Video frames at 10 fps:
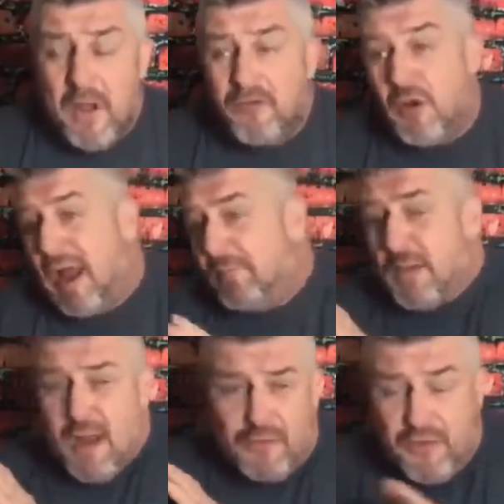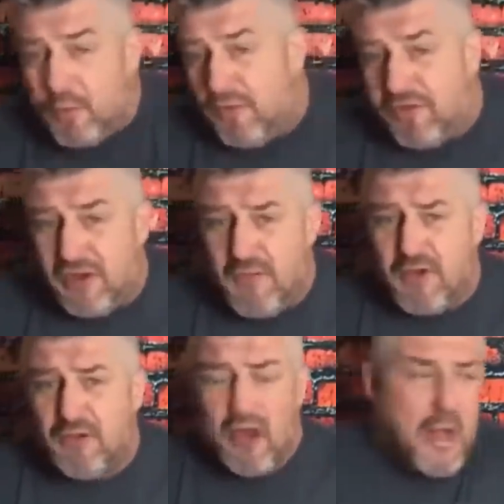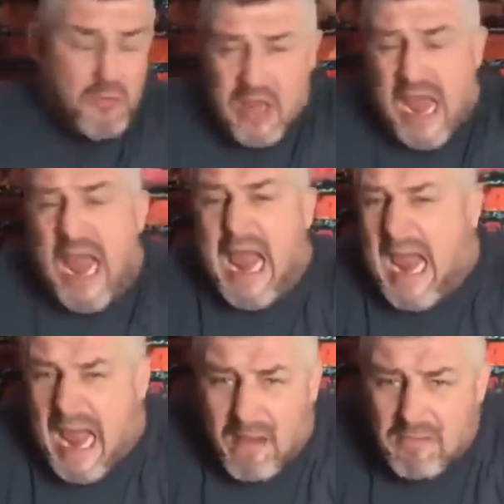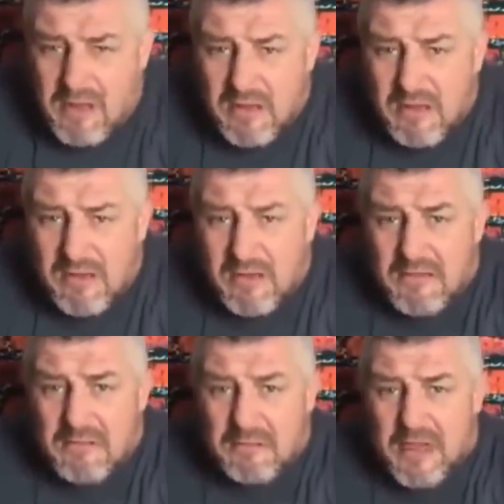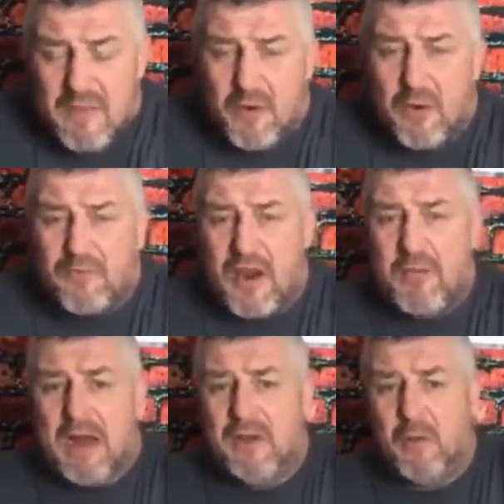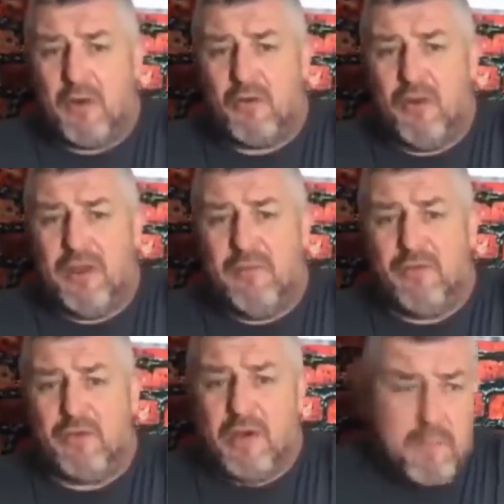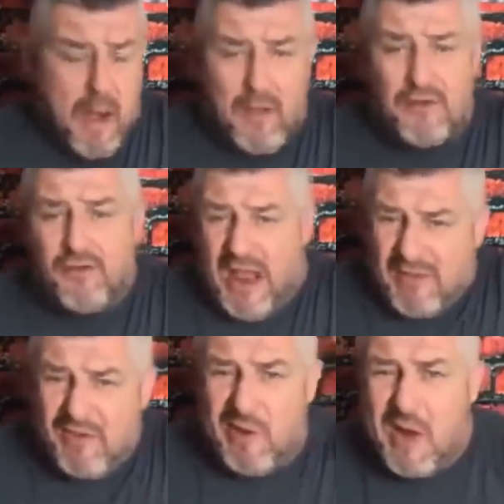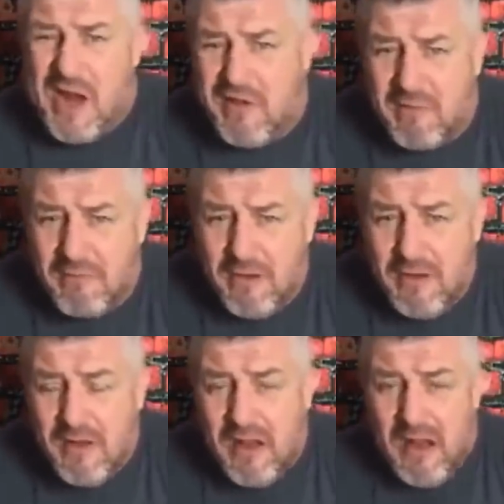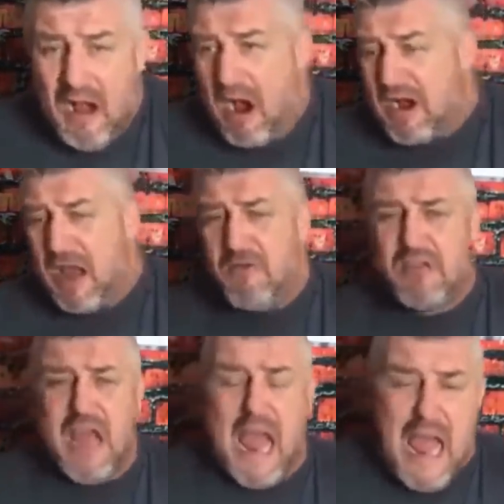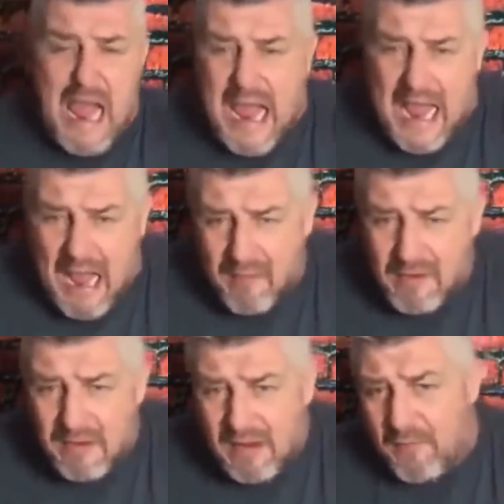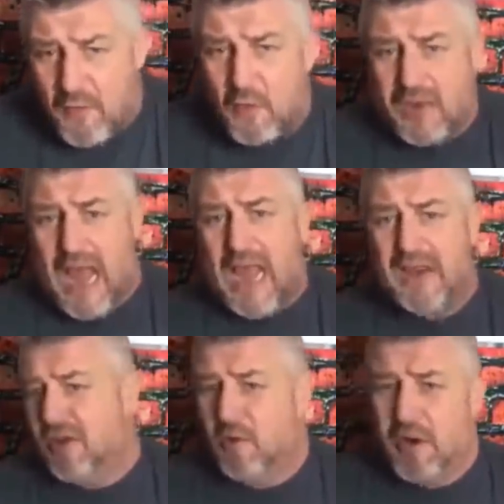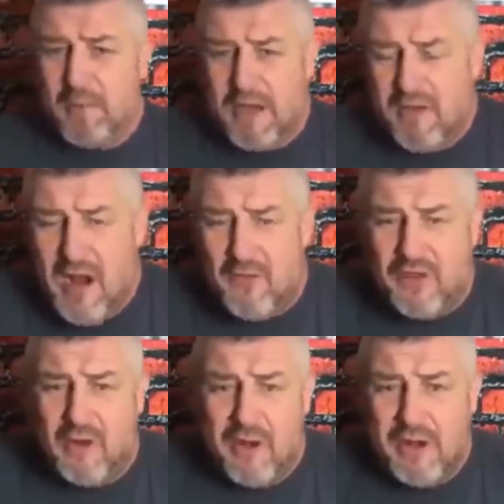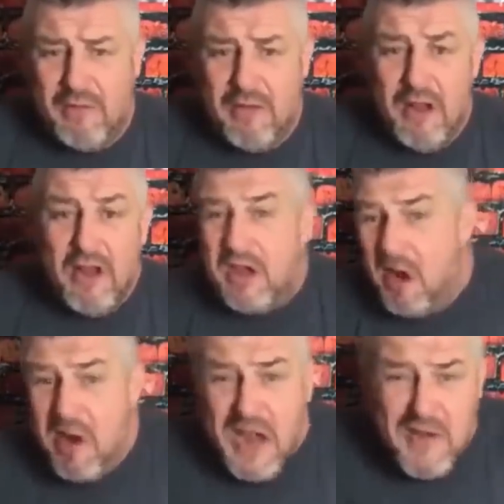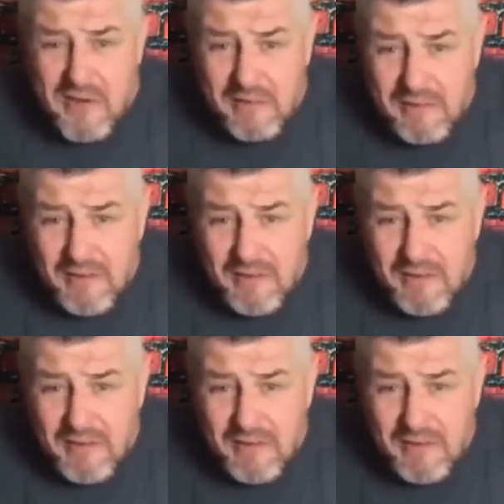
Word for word: So that pales into insignificance. I don't care if you're a female and you want to join the infantry. If you pass your test, you're in. I don't care if you're gay and you want to be in the artillery. You're in.